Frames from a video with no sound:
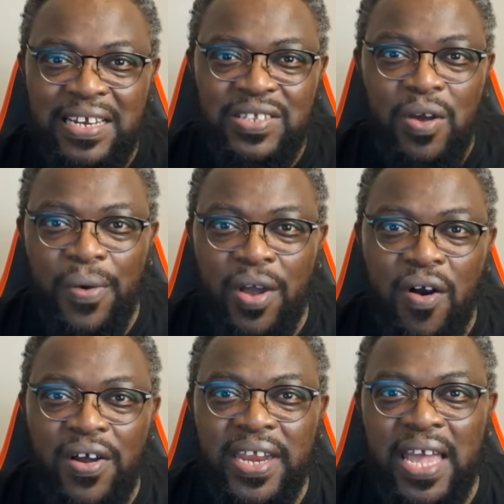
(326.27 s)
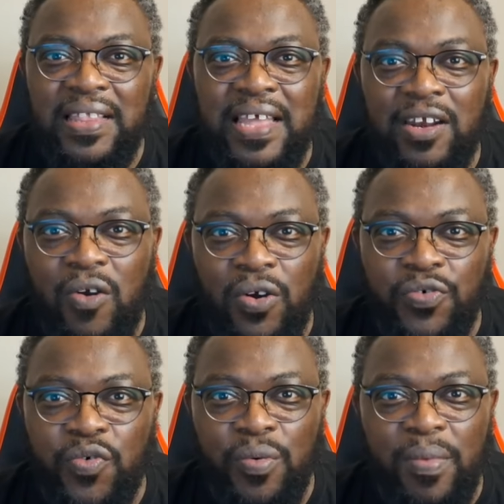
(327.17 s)
is going on in that
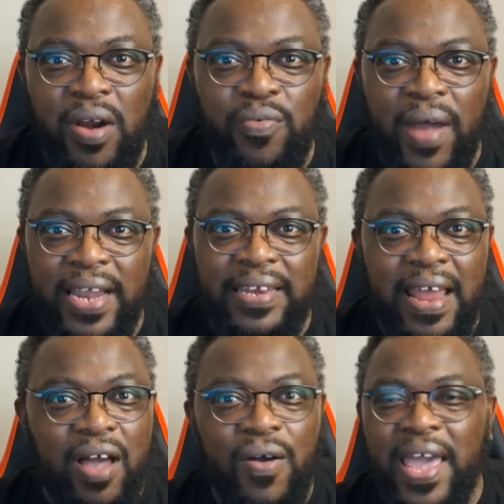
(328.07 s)
courtroom right now.